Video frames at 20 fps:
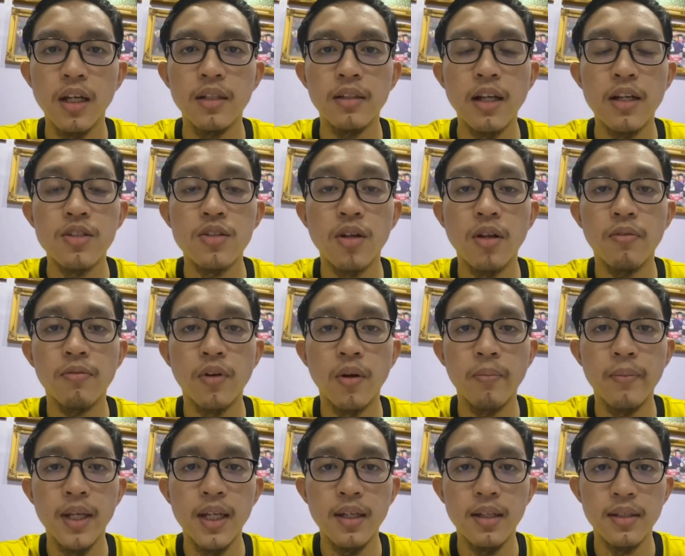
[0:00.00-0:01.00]
That's all
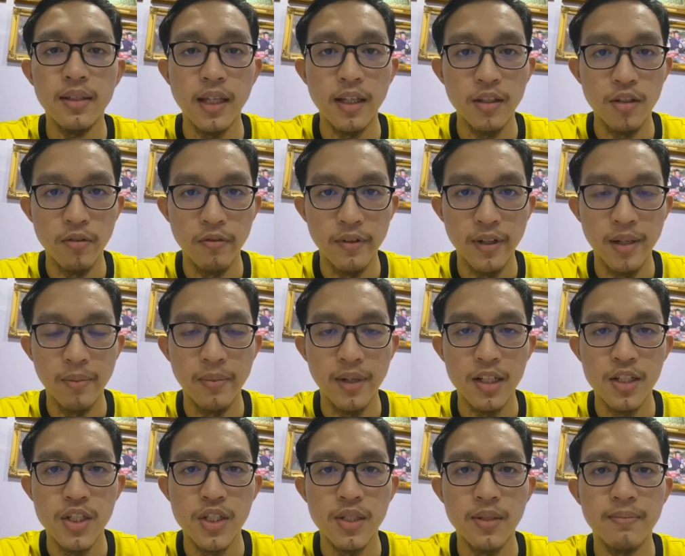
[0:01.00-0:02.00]
from me. Thank you very
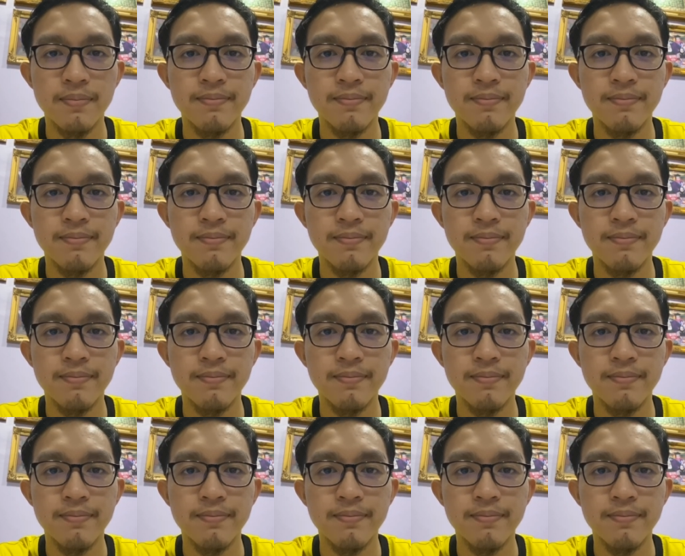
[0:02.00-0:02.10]
much.